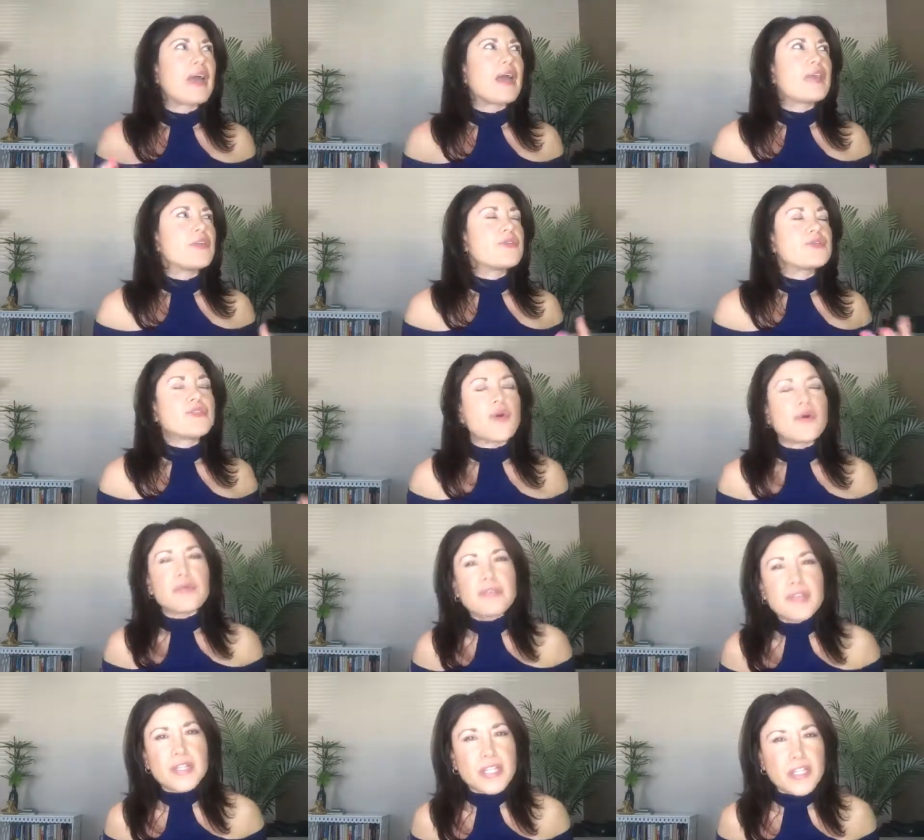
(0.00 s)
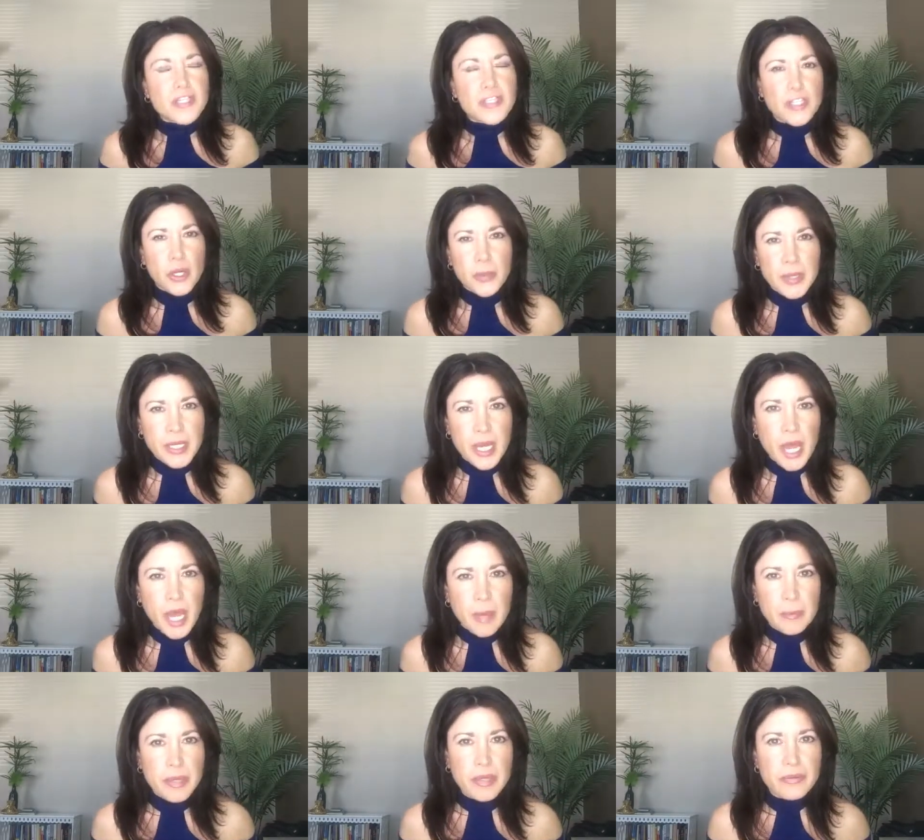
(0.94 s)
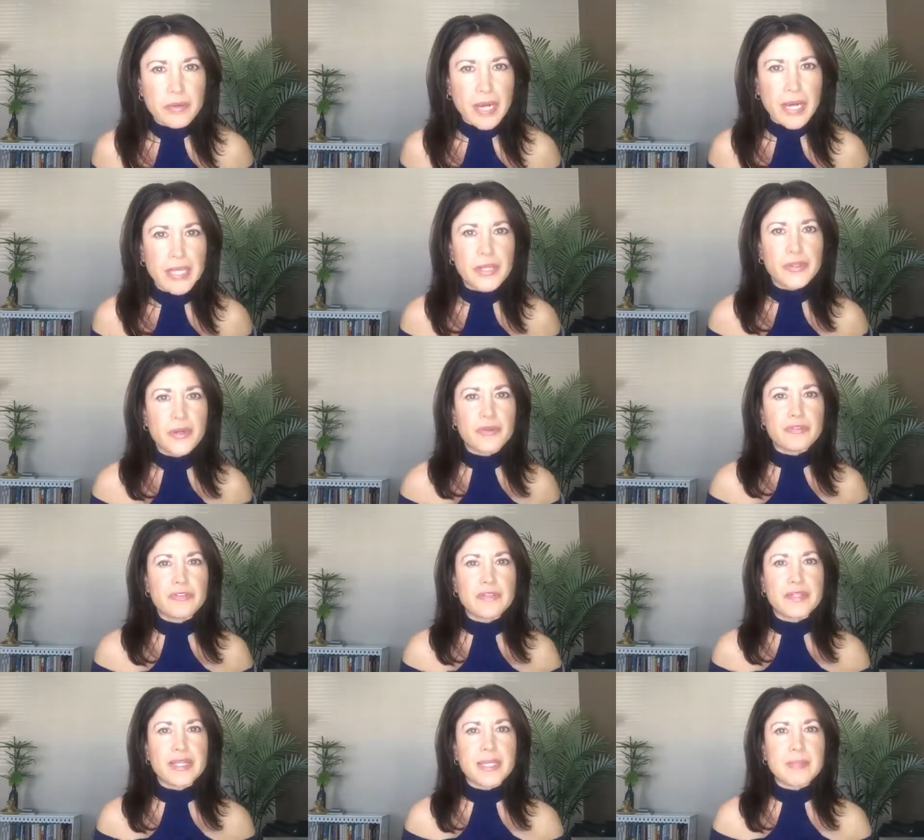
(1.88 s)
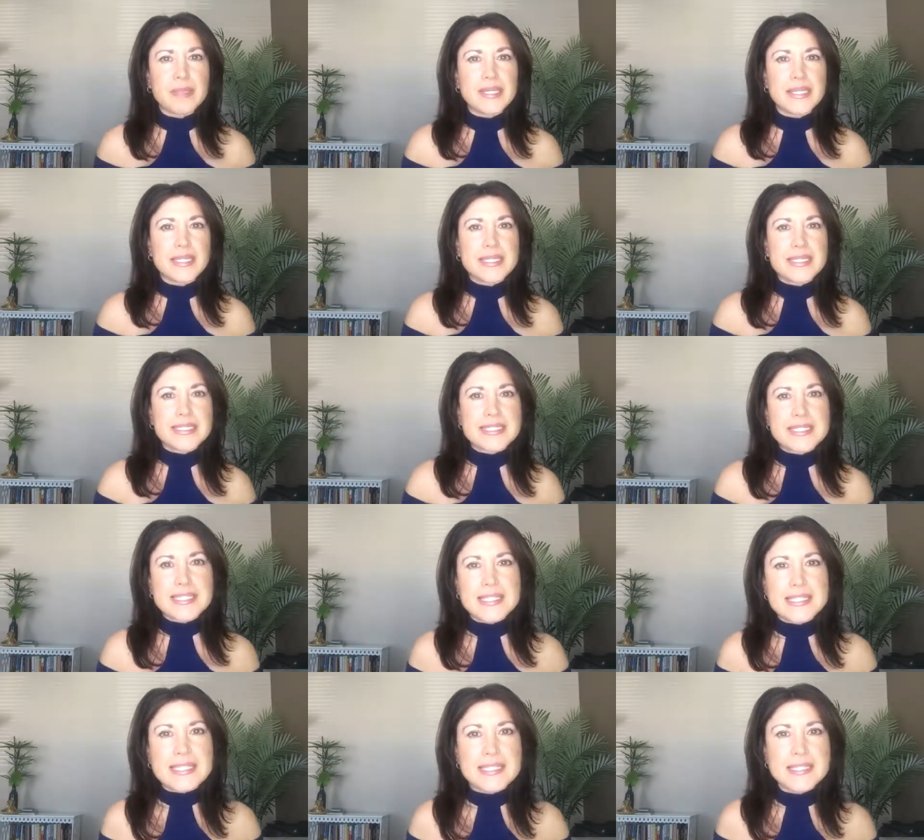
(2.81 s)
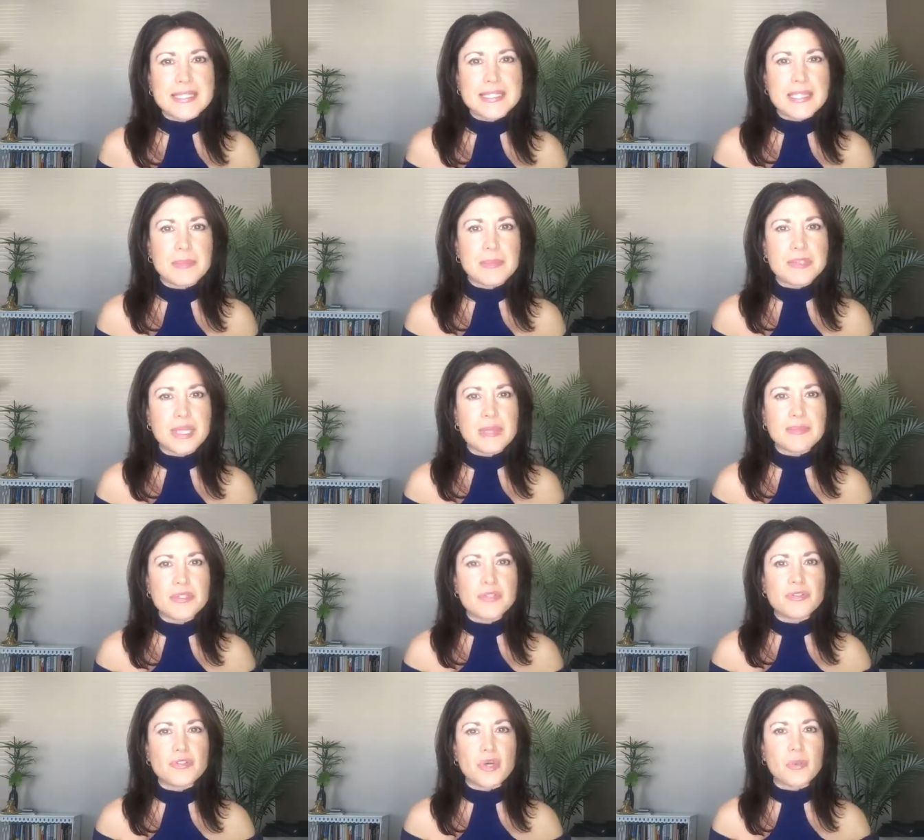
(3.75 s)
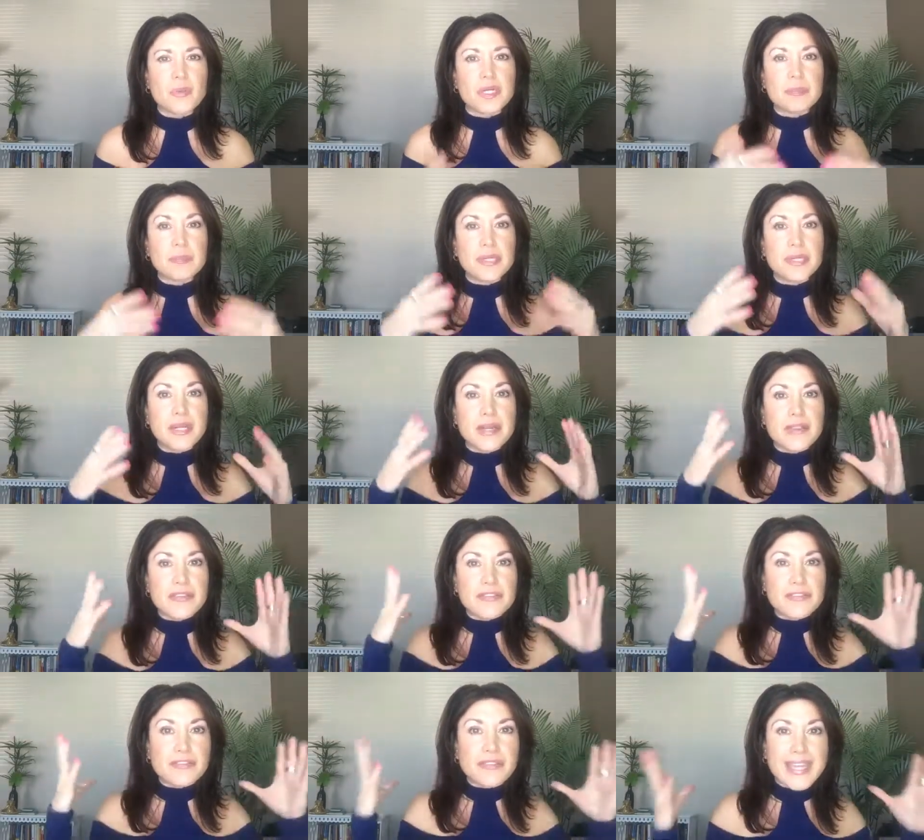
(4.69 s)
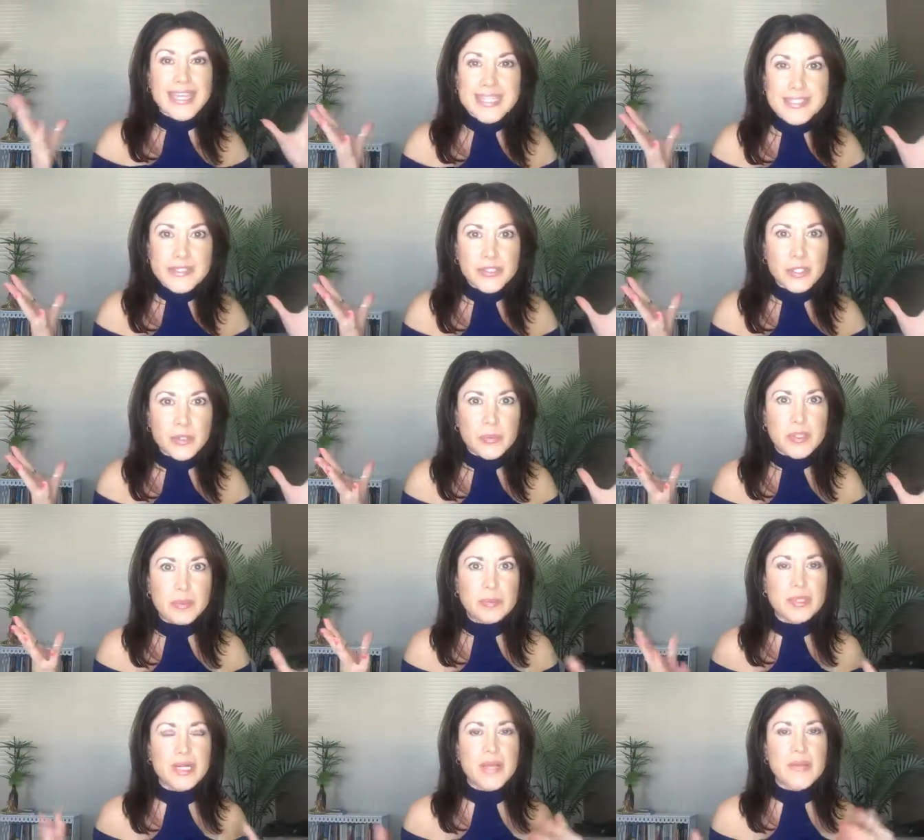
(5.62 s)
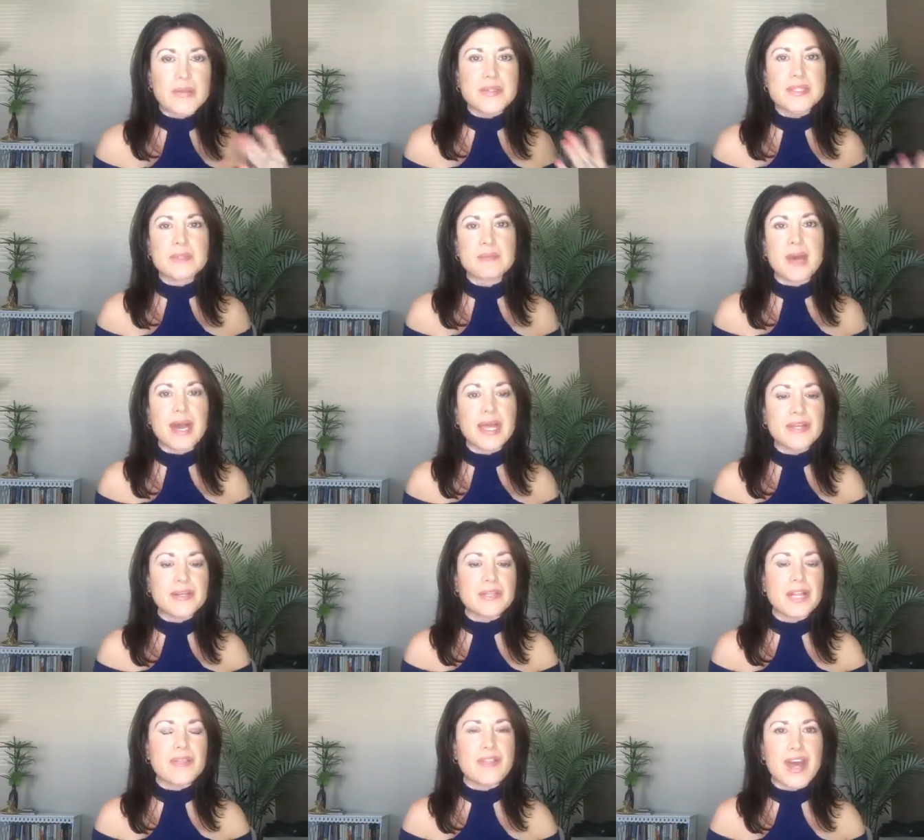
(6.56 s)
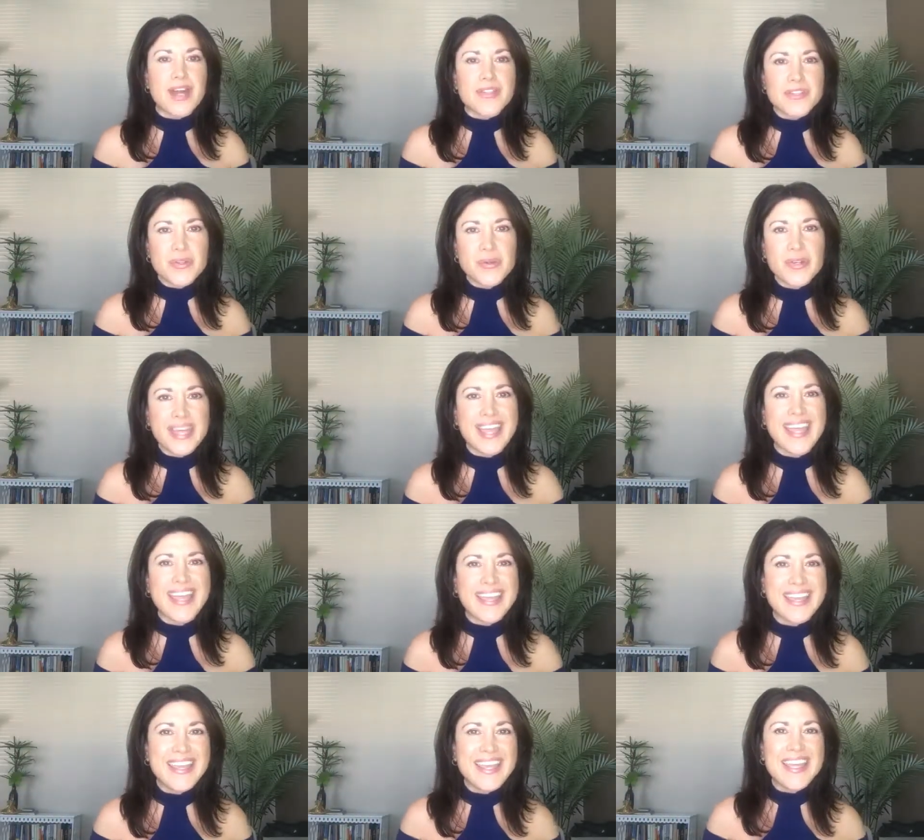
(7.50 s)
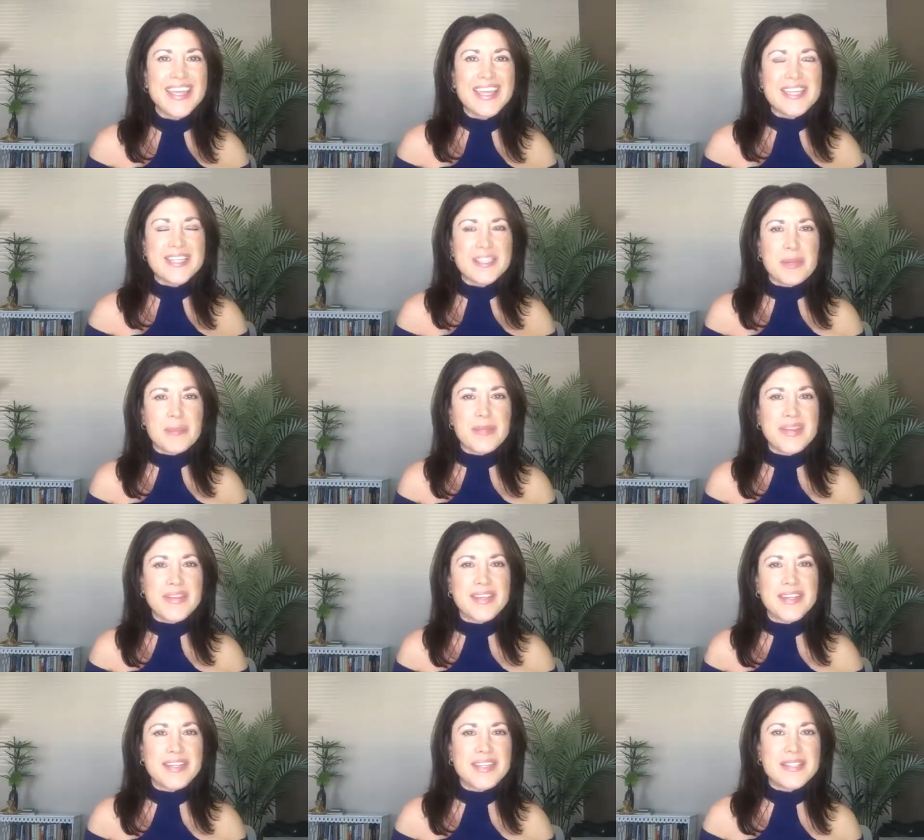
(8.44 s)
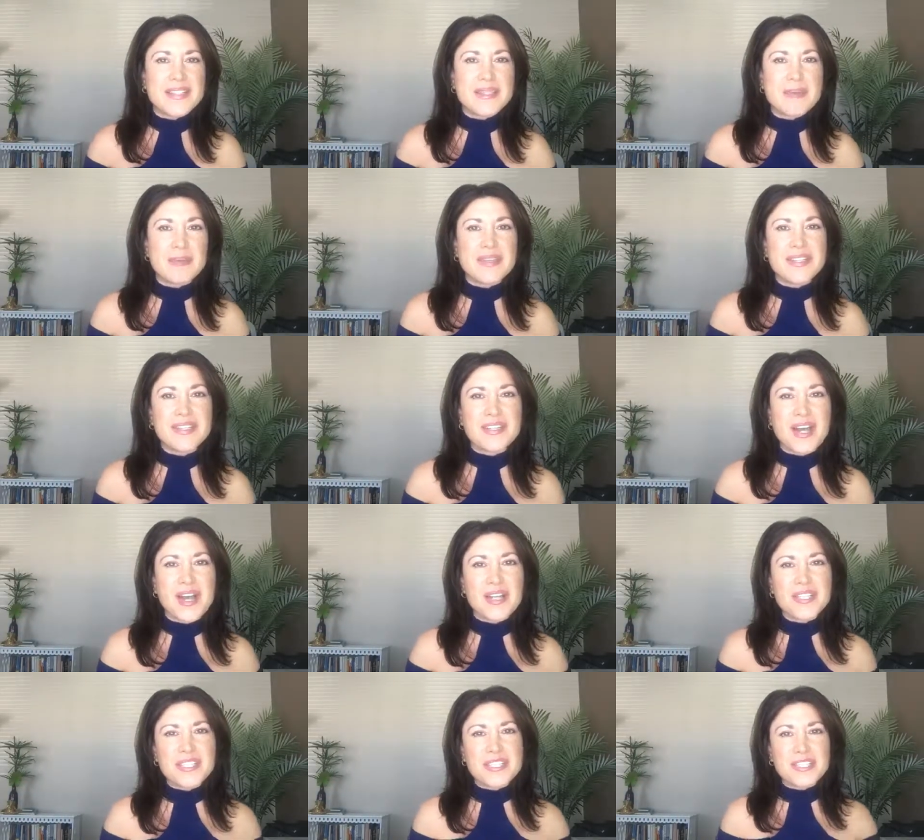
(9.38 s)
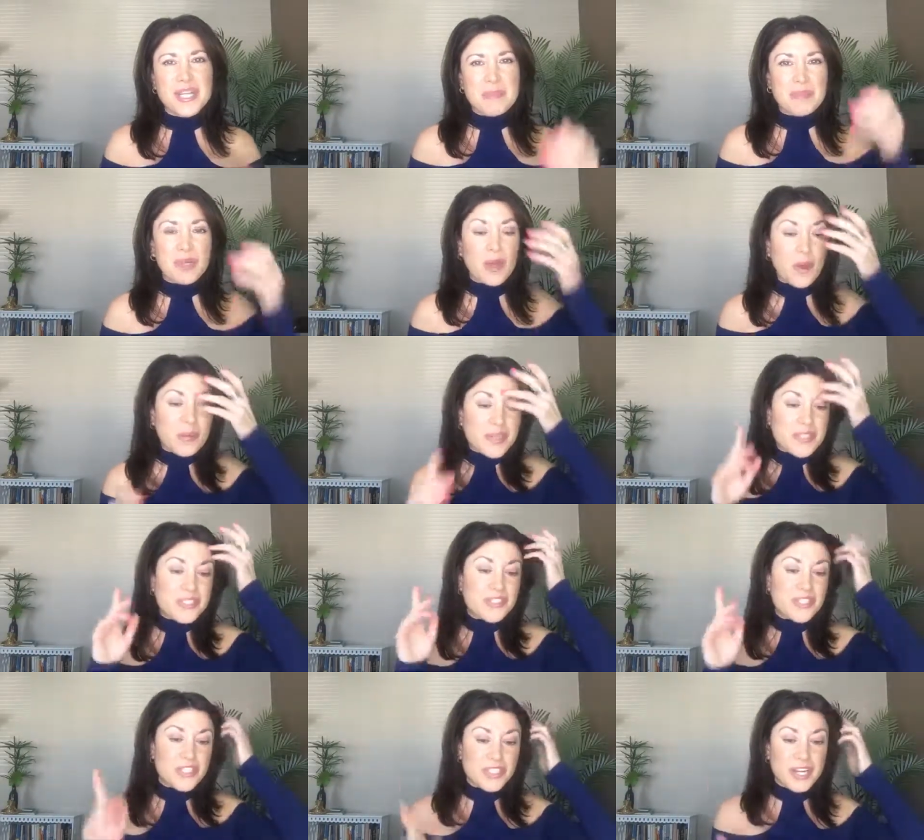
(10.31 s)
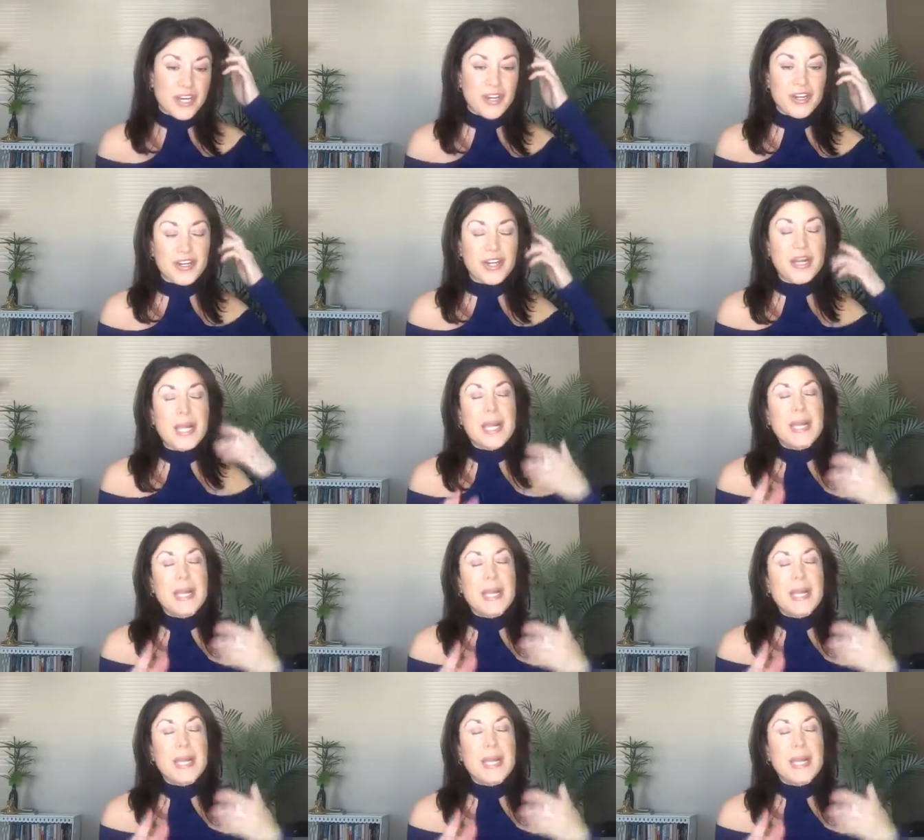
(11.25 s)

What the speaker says: you don't feel like showing up, right? You don't feel like being consistent. Sometimes you don't want to put on the face, you don't want to put on the smile, and that's okay. It's something that needs to be acknowledged. And I'm going to share